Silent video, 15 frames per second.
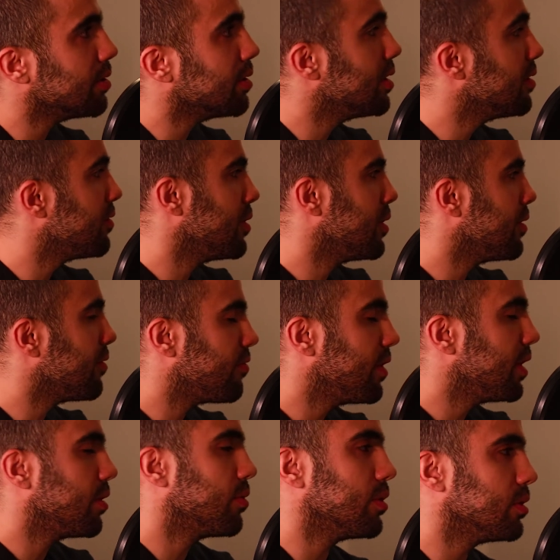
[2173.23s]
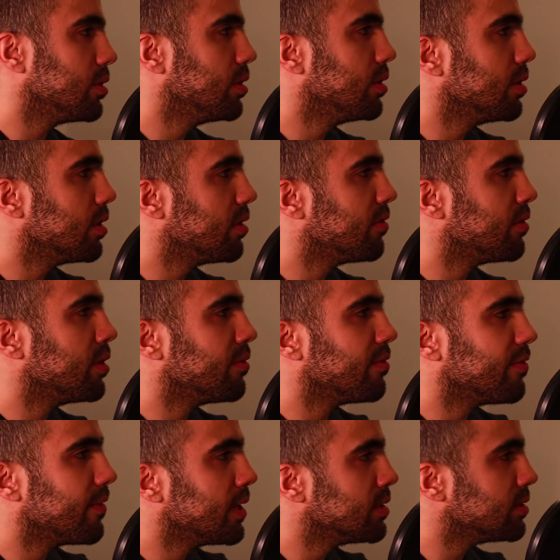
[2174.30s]
You're living in a fake world. You're living in
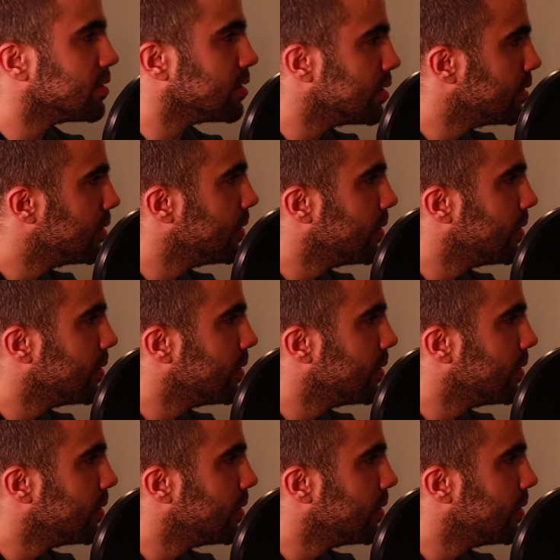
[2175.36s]
fantasy.